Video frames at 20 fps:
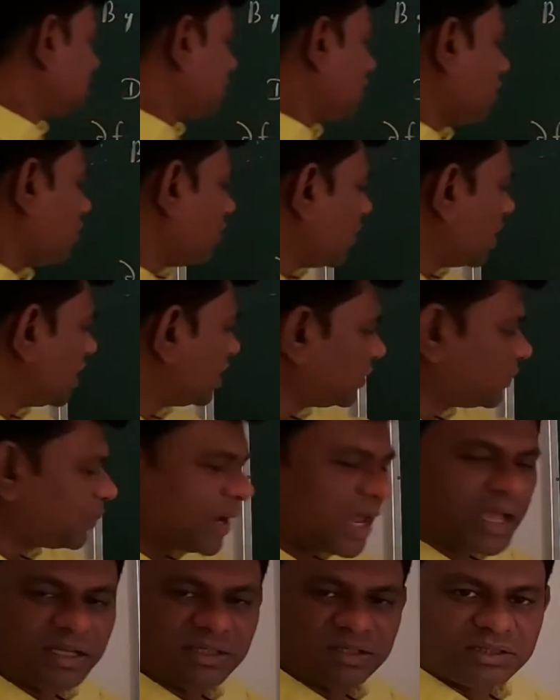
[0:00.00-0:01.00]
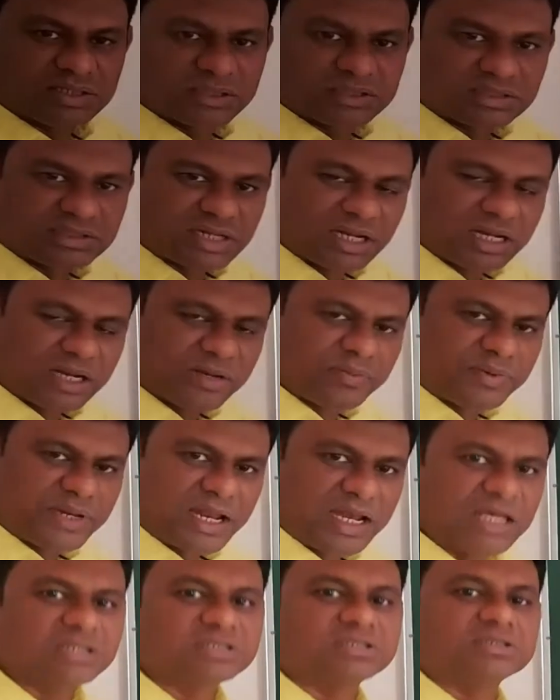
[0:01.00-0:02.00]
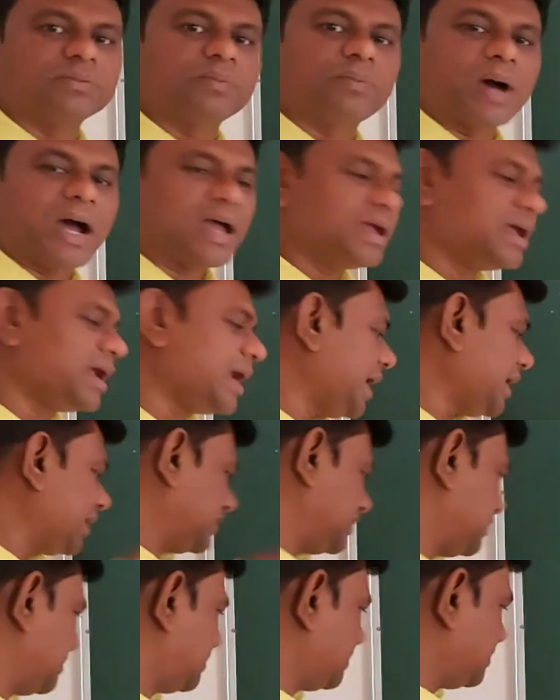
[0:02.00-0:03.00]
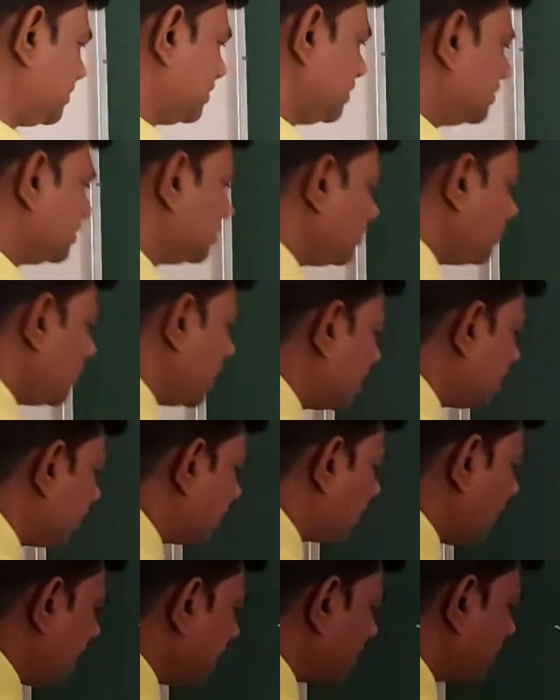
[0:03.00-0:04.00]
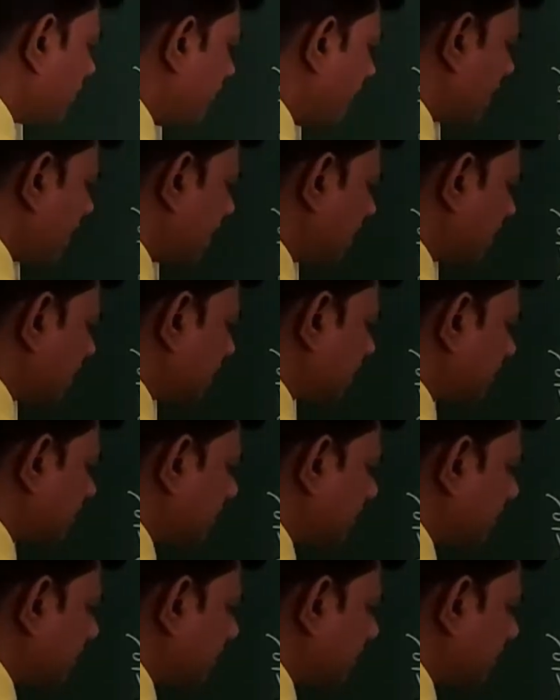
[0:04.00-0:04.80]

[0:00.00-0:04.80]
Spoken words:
Now multiplying this del f del x by x, so multiplying by x,